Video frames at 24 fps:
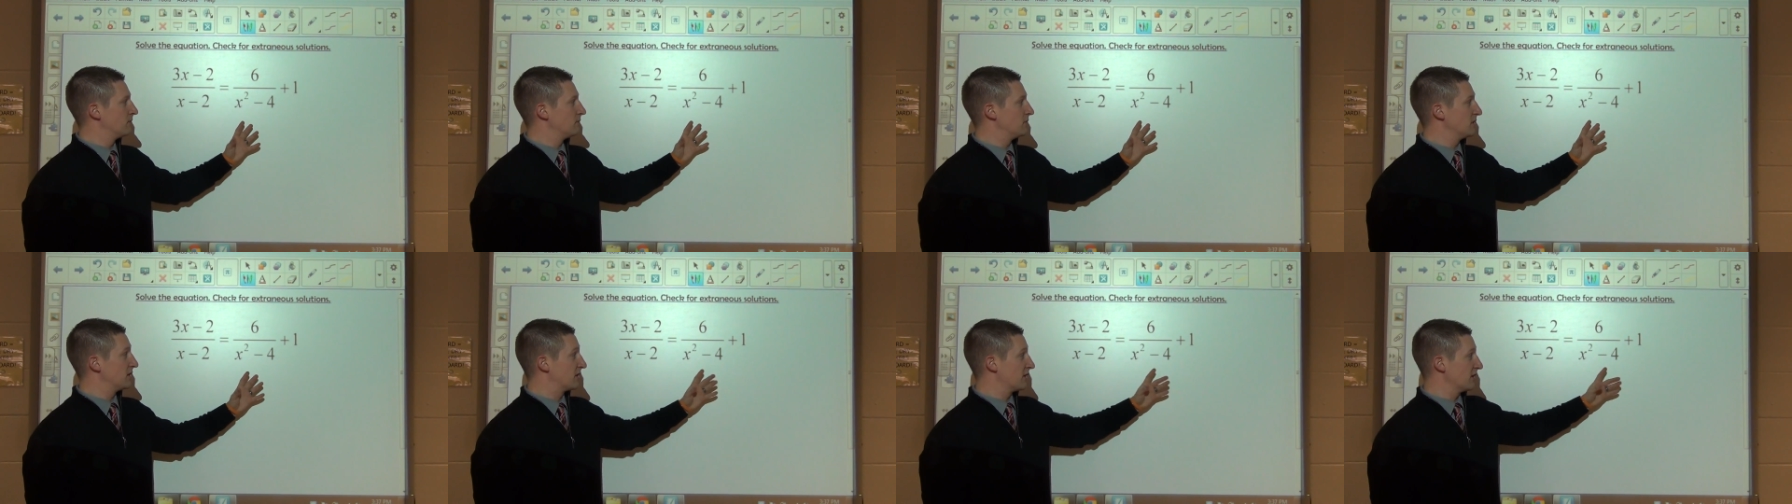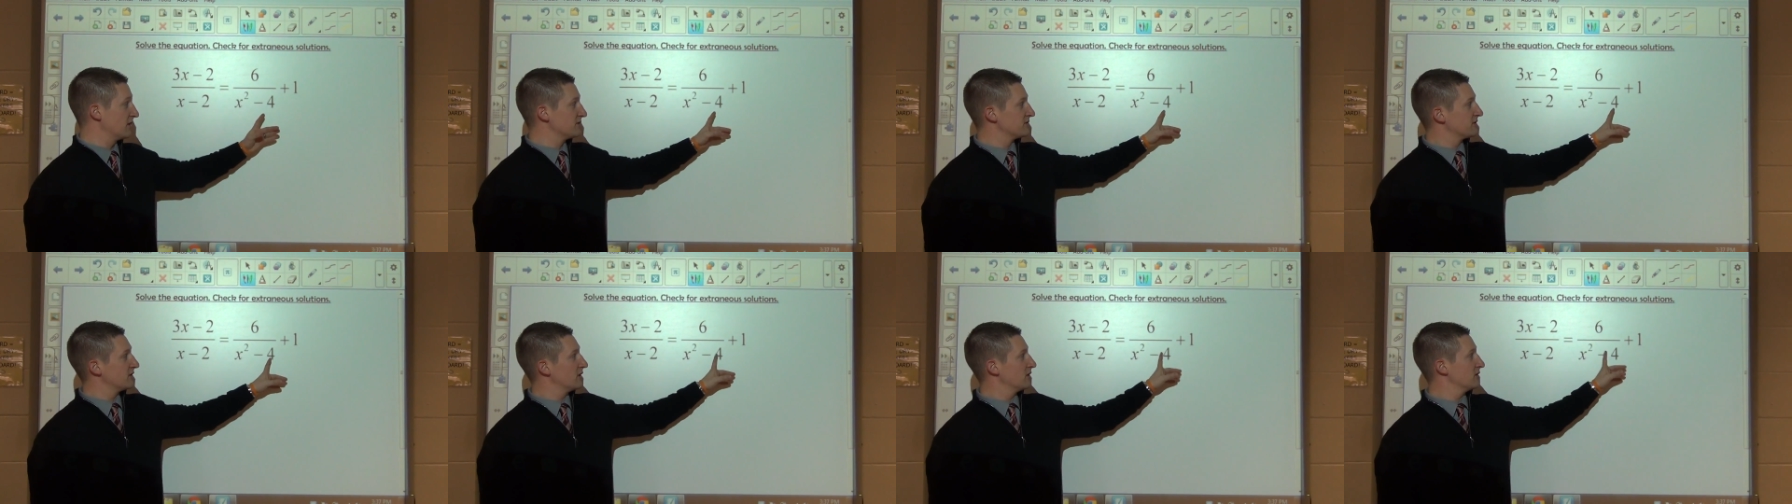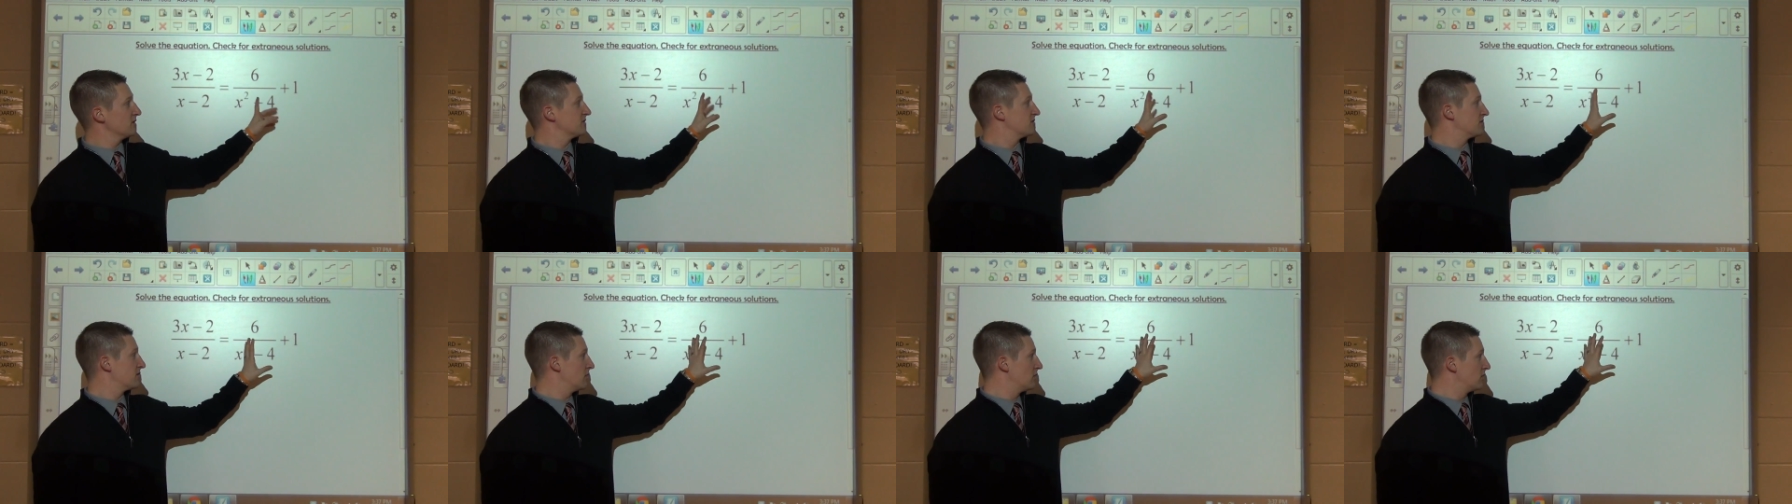because
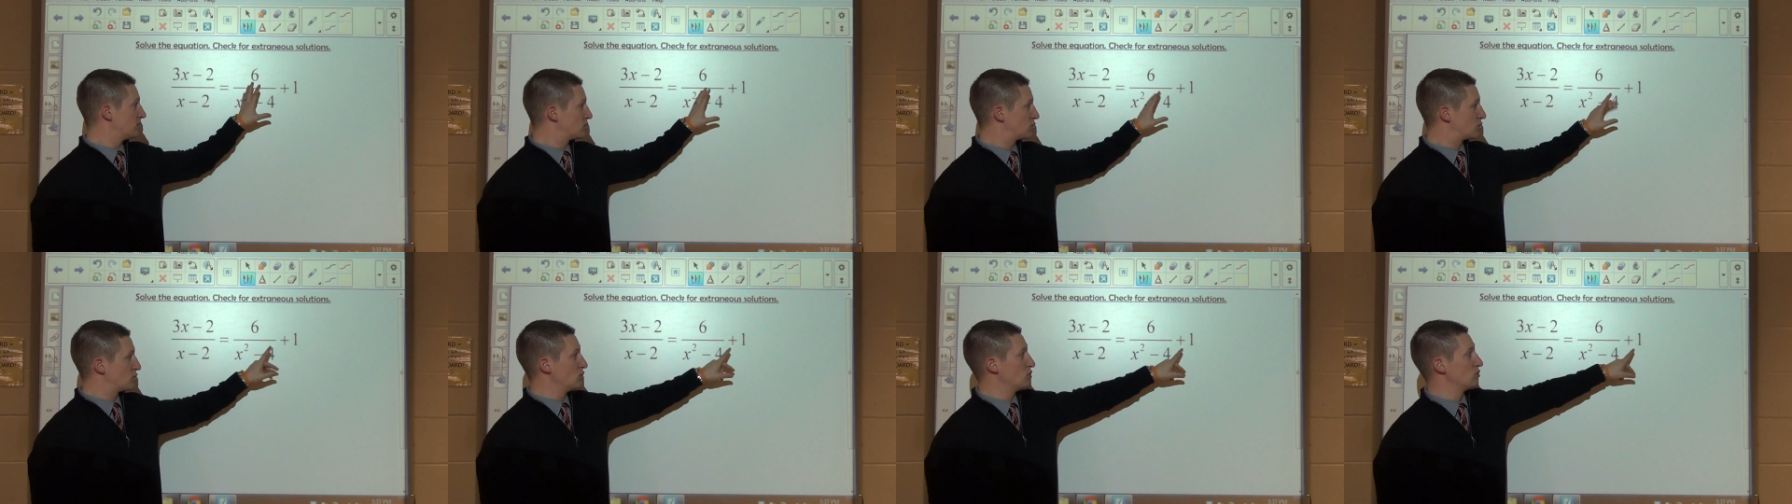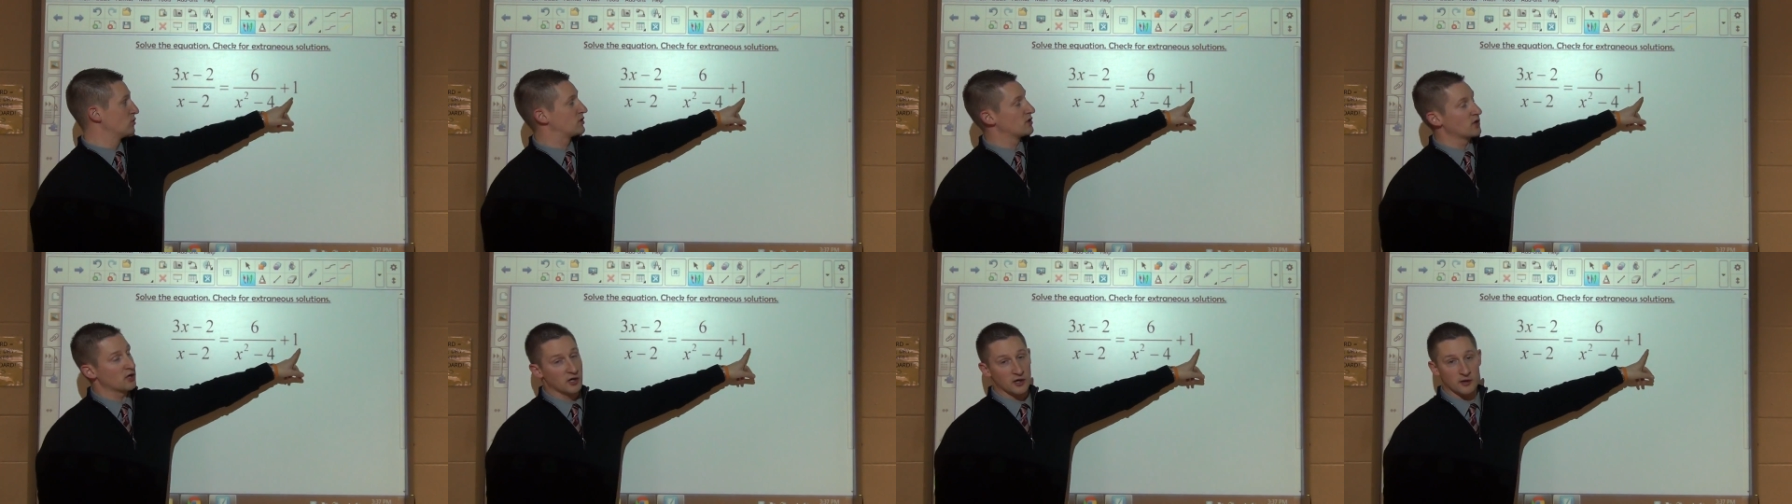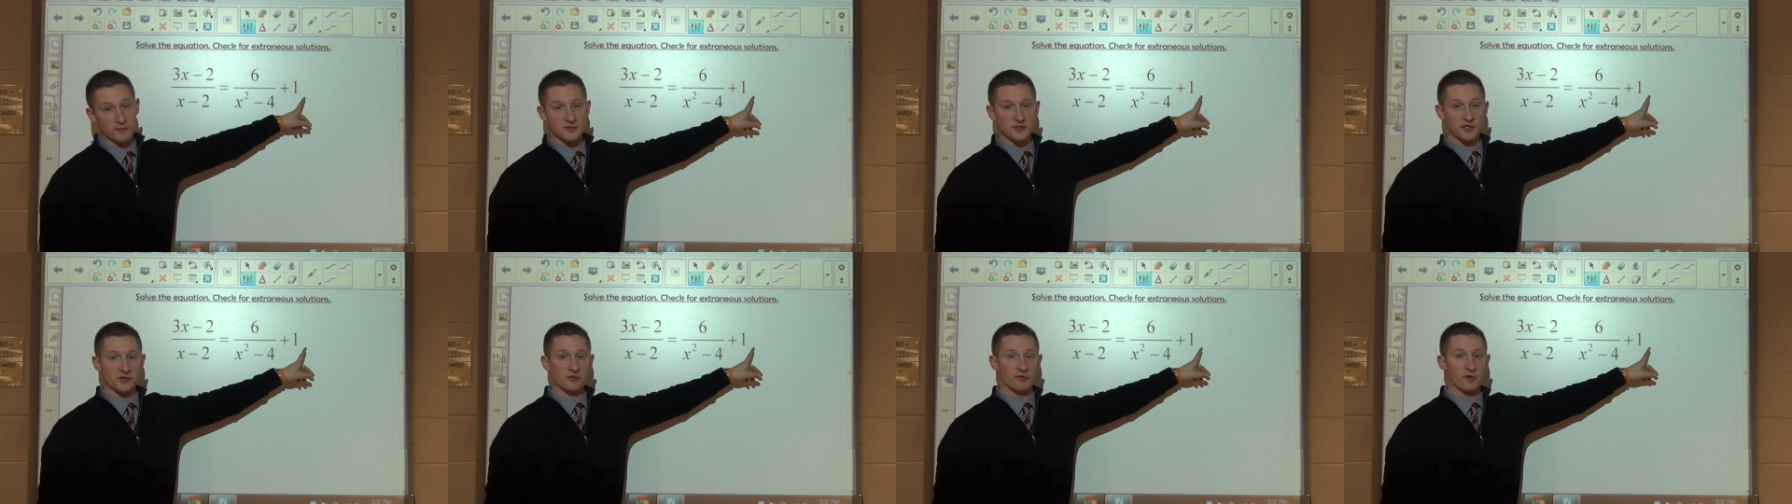there's two
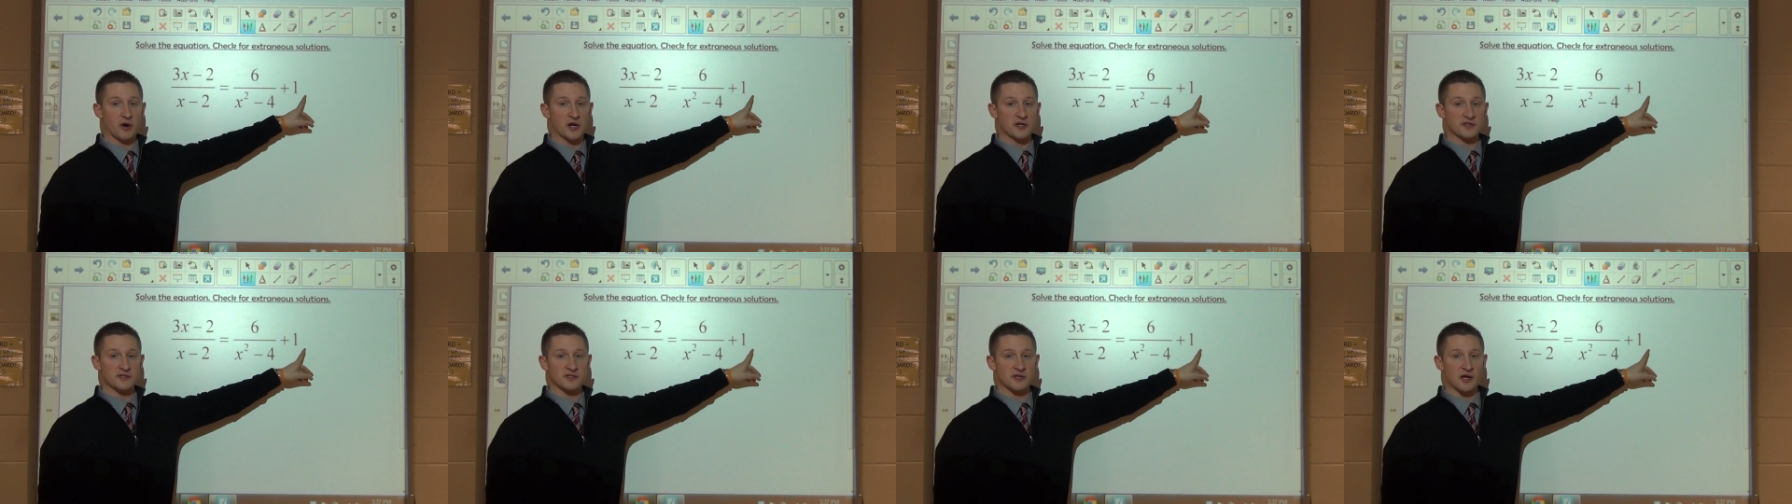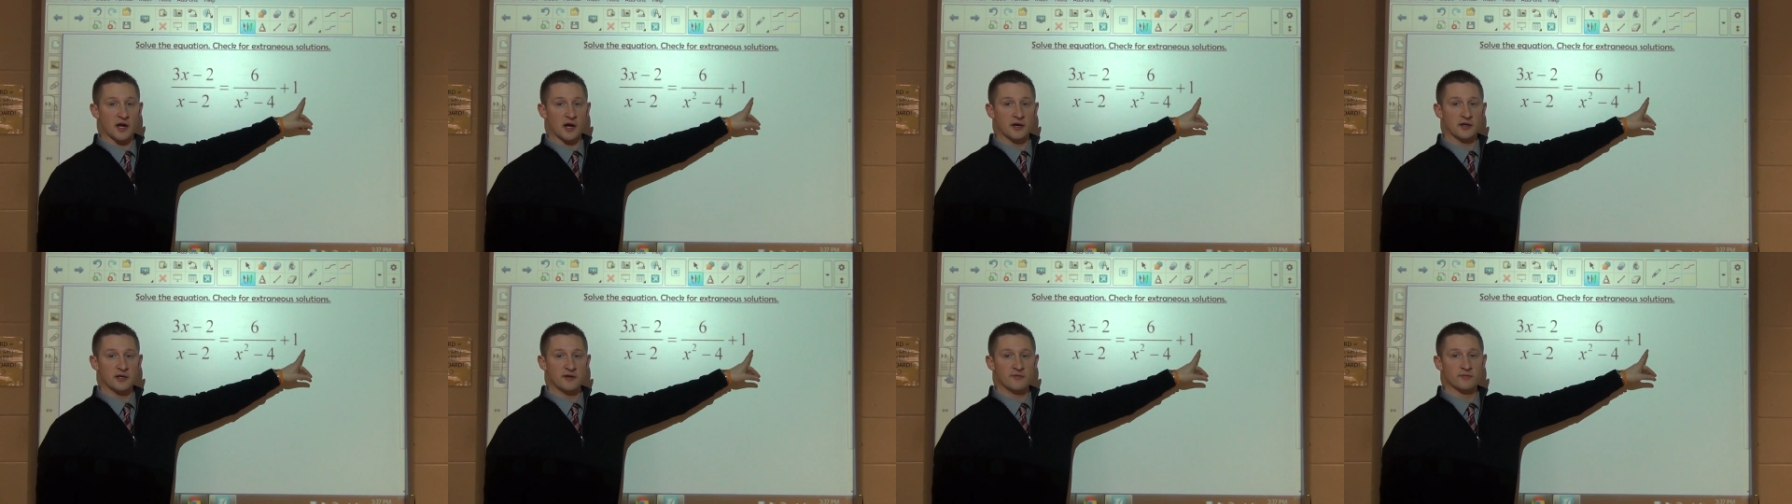terms on the right side.